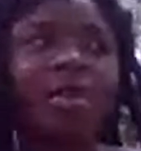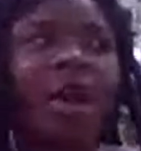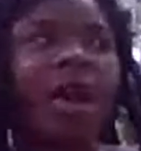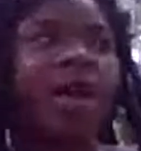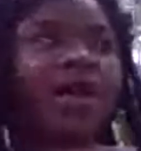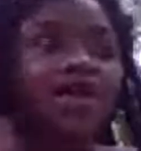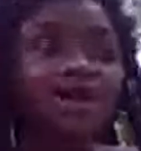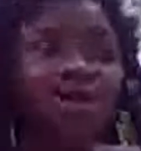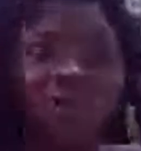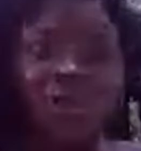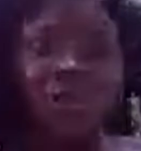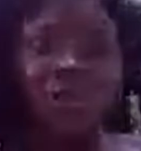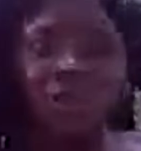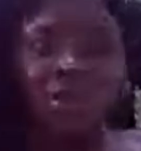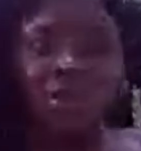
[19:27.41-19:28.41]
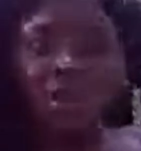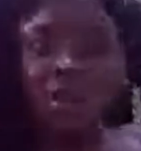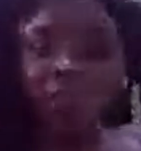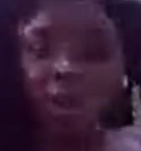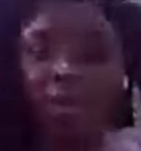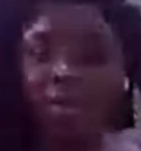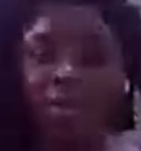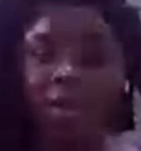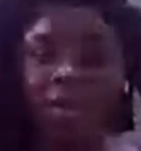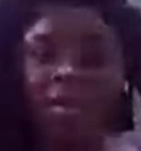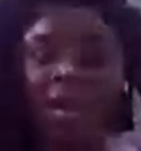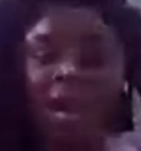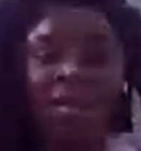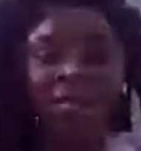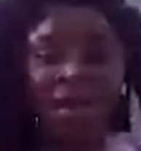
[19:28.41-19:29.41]
i guess i'll finish it off by saying
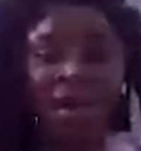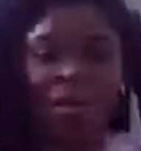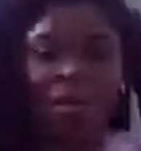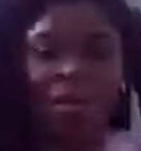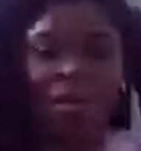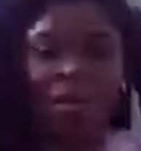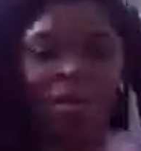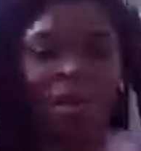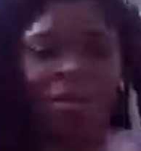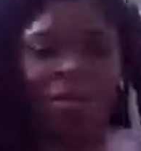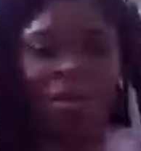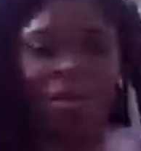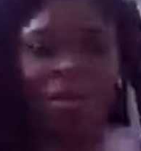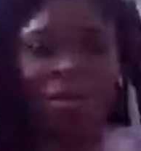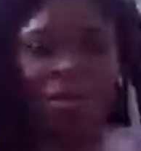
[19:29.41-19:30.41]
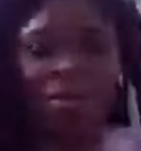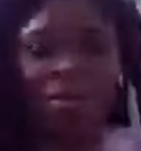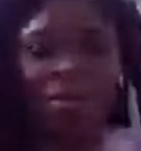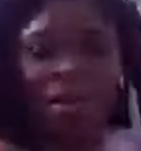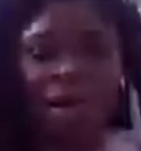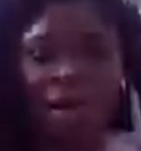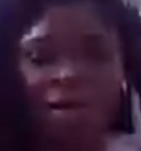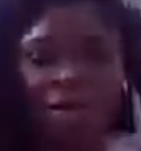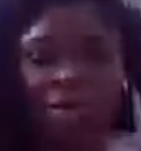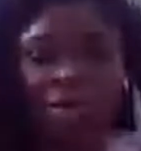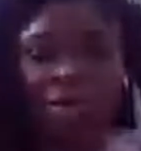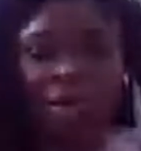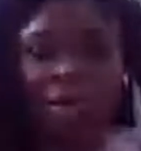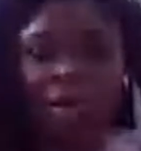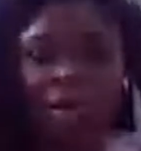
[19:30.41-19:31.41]
that i've had all my babies
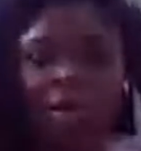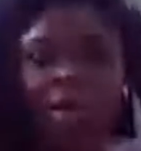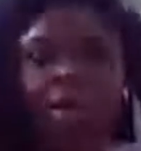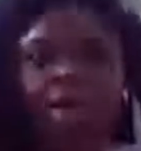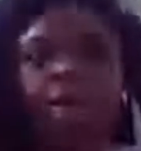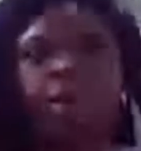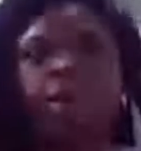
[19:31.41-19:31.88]
naturally